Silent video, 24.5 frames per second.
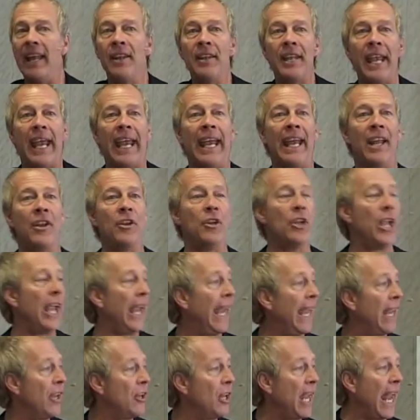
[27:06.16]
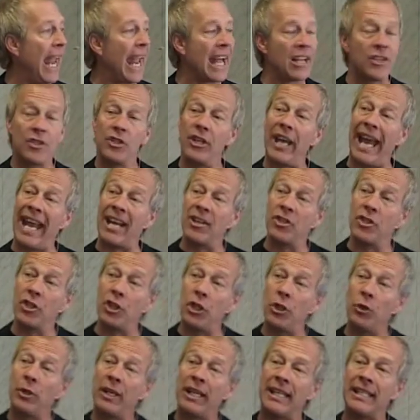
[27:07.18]
And as
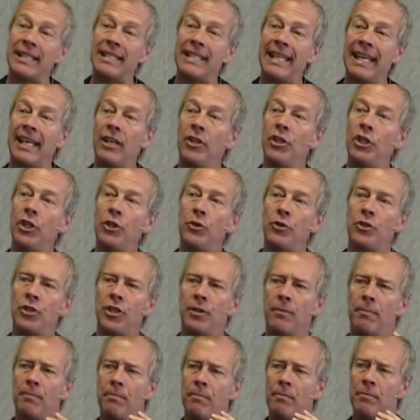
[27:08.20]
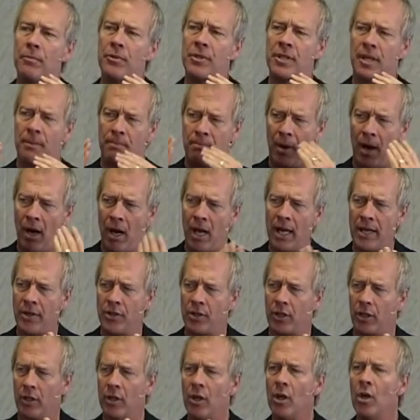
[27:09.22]
you continue to
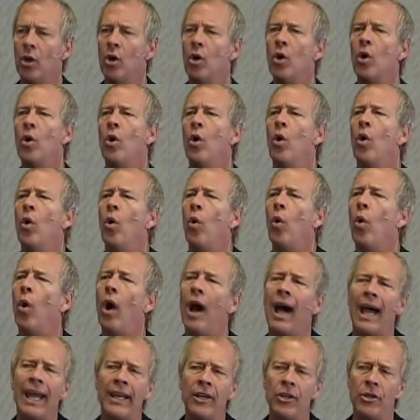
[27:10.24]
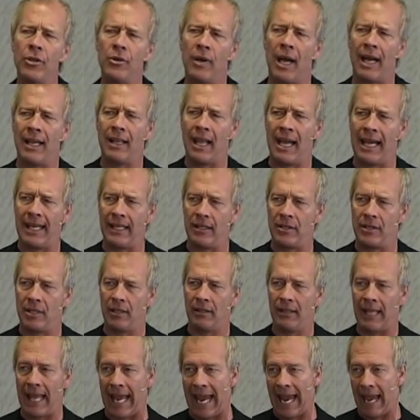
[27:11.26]
ponder, why do I like
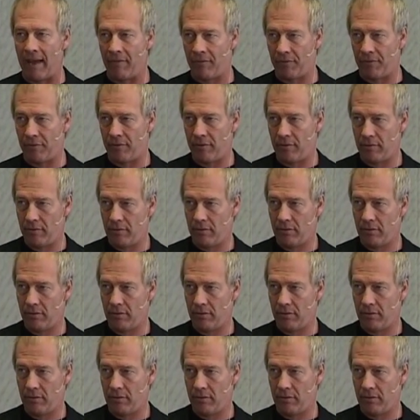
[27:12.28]
to laugh?